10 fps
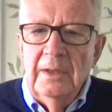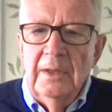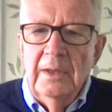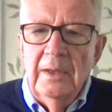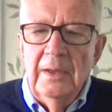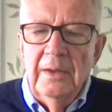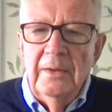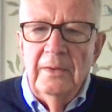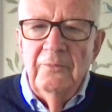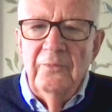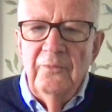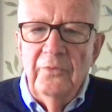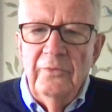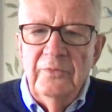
it for the